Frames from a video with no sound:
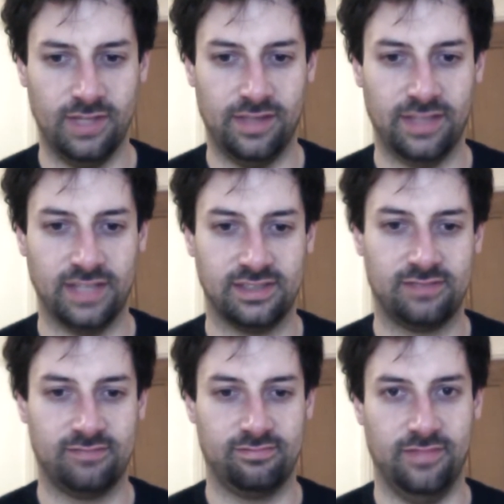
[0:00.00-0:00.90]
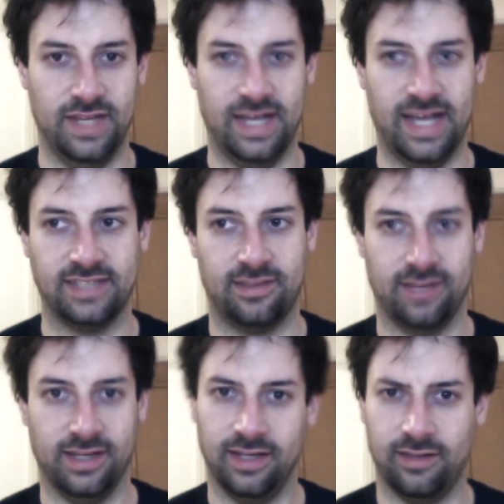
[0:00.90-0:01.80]
That's the next
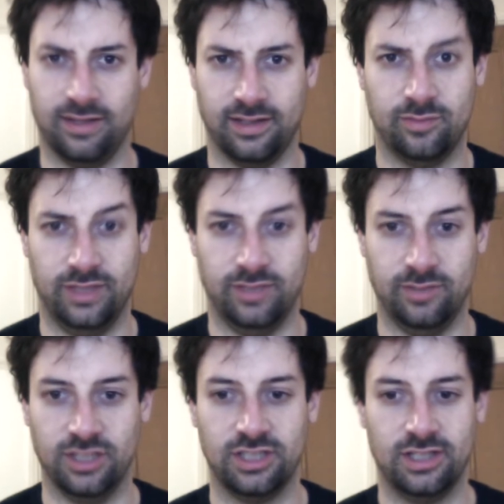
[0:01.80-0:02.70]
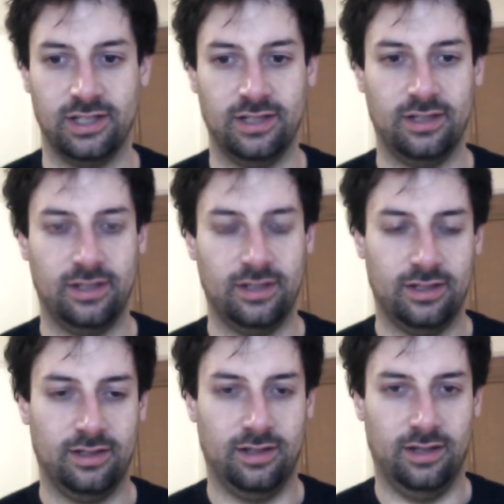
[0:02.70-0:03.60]
thing, I think, pretty much.
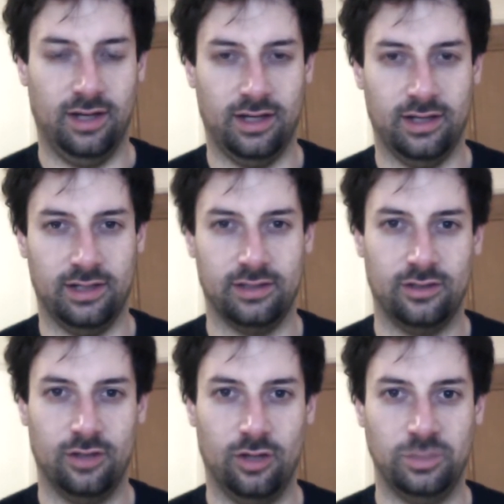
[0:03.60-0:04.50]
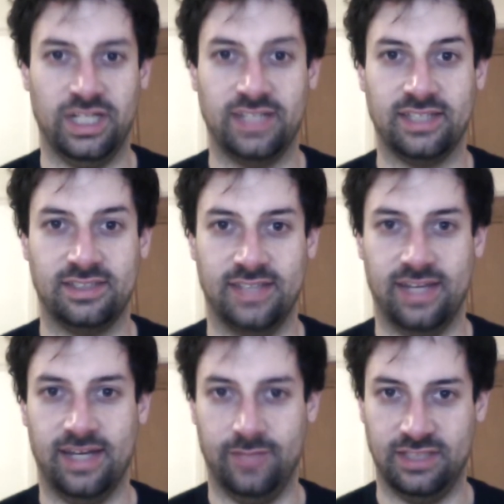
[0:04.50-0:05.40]
Objects and
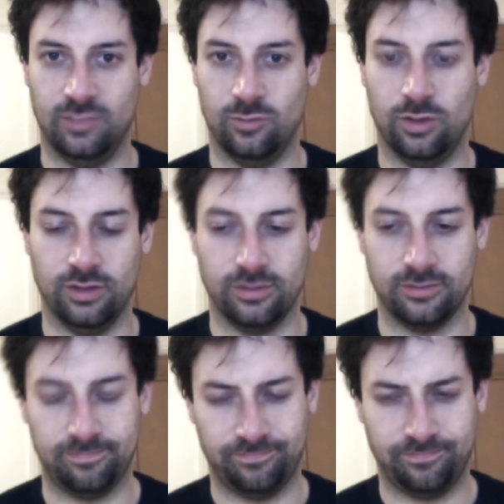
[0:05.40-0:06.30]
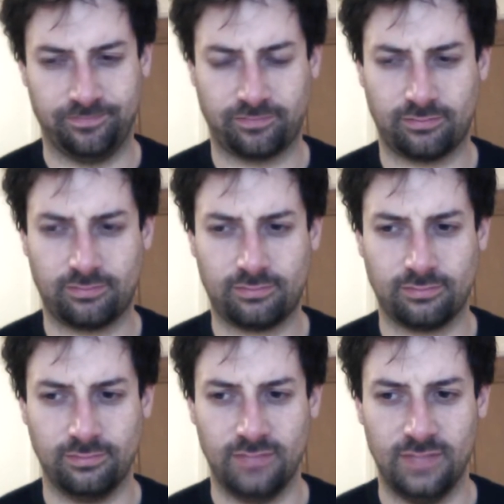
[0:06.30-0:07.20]
enemies and whatnot.
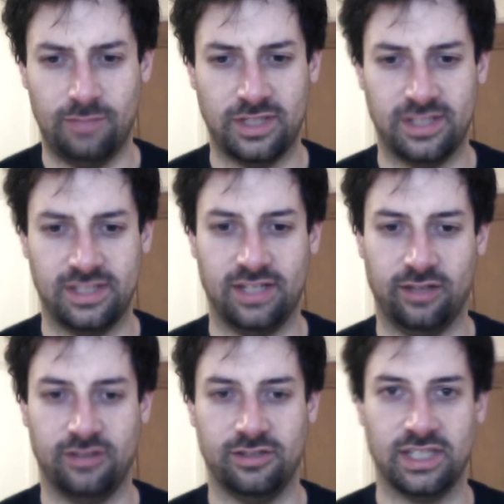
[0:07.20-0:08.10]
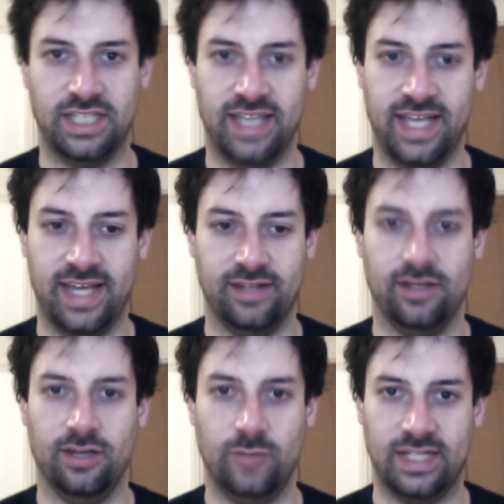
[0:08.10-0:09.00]
But until those are actually in
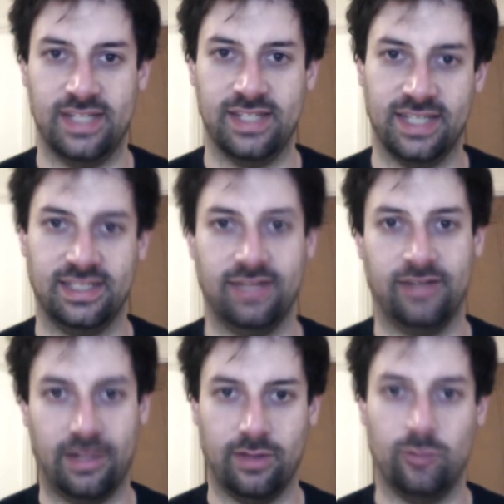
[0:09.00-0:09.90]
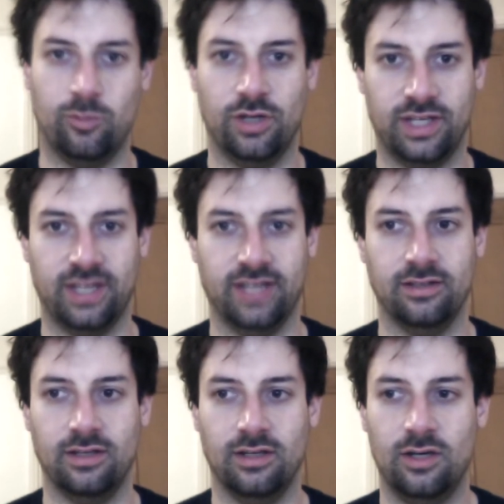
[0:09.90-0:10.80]
and we can test out how they're working,
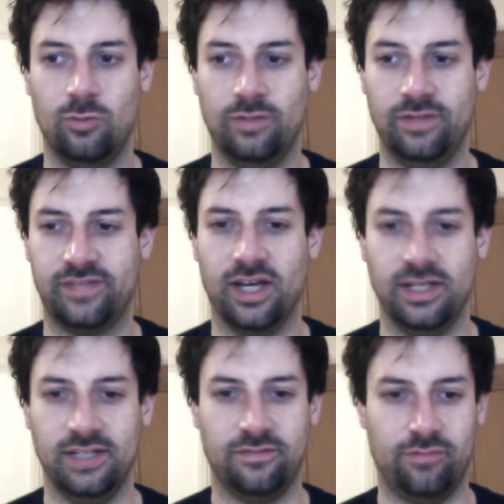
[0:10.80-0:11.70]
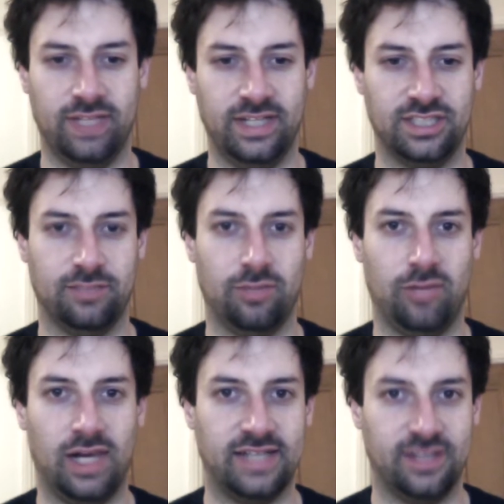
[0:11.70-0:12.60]
we've kind of reached a
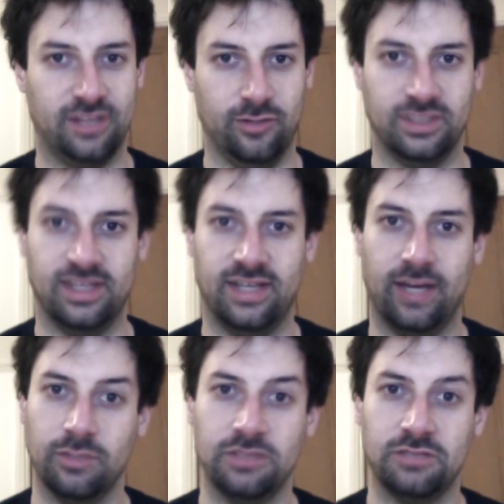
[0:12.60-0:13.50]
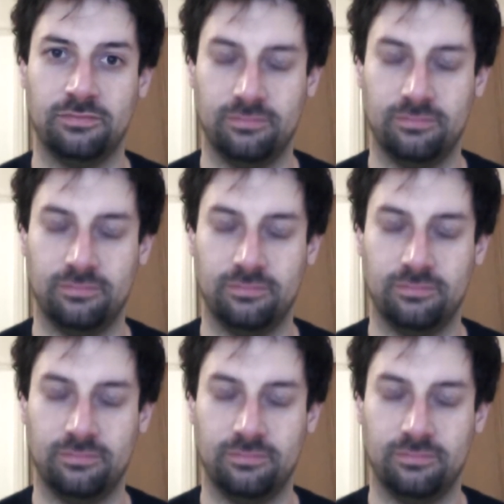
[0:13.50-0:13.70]
plateau as to how much